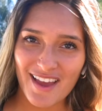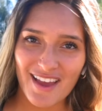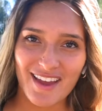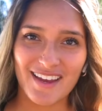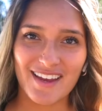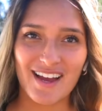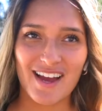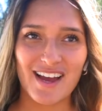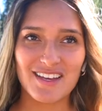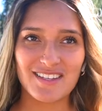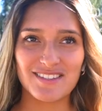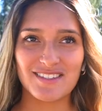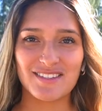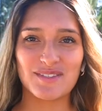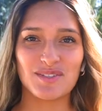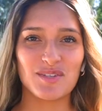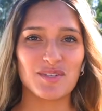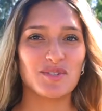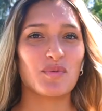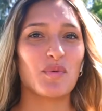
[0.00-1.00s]
Hey guys, it's
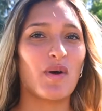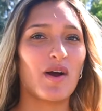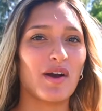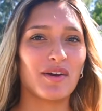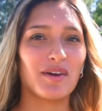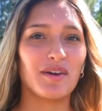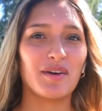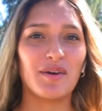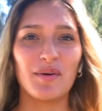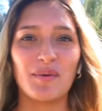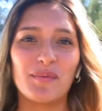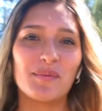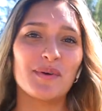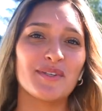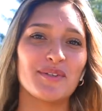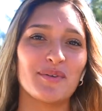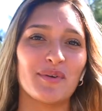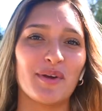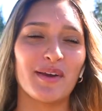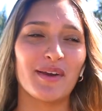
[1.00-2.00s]
the Squat Girl. We're
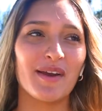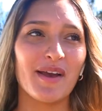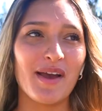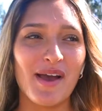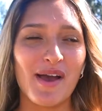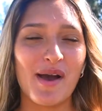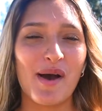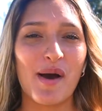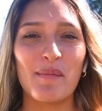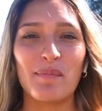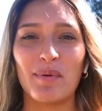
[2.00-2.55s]
doing a